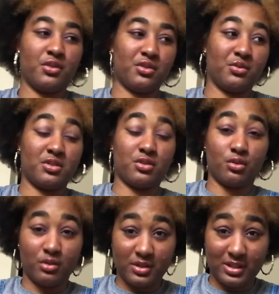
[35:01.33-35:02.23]
to do is just go
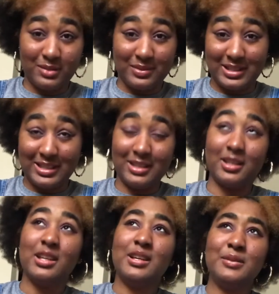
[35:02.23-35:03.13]
to sleep and eat,
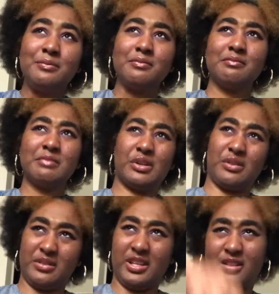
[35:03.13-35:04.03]
or
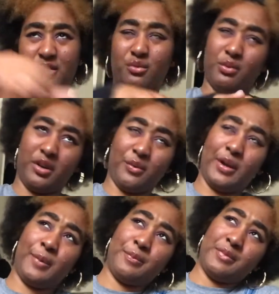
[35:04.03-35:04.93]
the other way
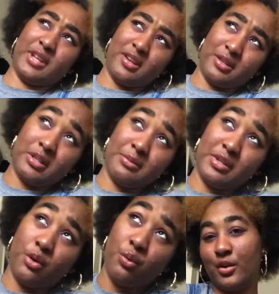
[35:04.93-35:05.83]
around. Now I'm gonna be
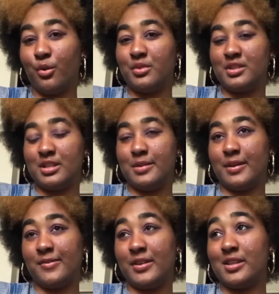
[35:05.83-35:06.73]
home. Hope to see my
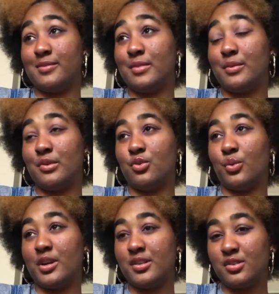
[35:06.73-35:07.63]
face maybe
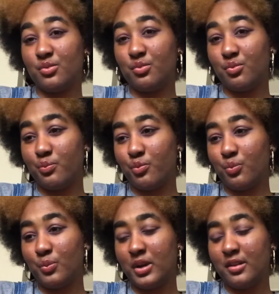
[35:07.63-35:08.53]
twice a
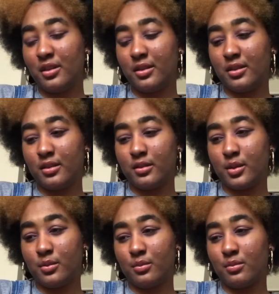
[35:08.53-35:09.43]
month,
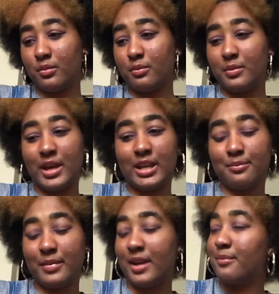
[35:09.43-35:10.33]

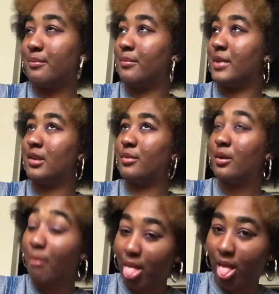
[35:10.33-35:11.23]
minimum. Minimum